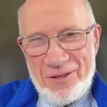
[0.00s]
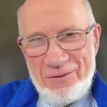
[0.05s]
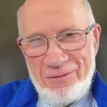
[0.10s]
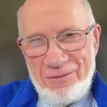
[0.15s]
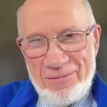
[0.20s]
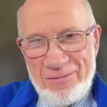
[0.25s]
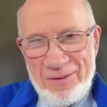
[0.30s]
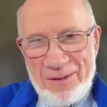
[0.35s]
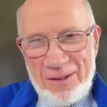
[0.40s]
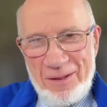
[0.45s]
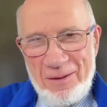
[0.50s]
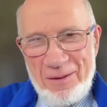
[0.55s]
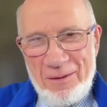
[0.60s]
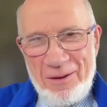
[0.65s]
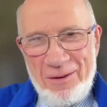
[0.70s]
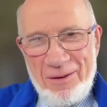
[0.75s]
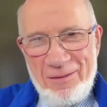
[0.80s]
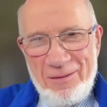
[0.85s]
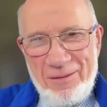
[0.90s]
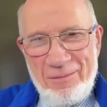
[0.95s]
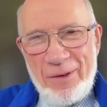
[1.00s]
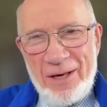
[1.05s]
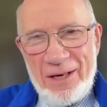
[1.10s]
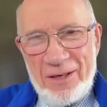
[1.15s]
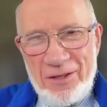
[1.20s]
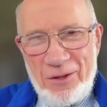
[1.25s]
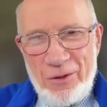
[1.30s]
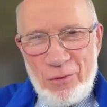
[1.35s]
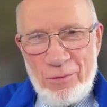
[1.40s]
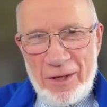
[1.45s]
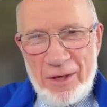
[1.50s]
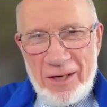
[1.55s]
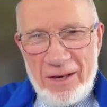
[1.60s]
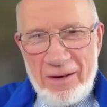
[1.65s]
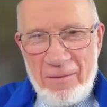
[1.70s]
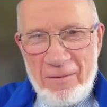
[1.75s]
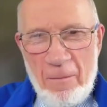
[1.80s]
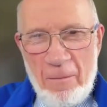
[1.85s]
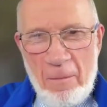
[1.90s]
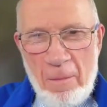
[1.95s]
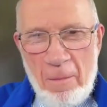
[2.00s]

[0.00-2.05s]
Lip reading: So back to you, Mike.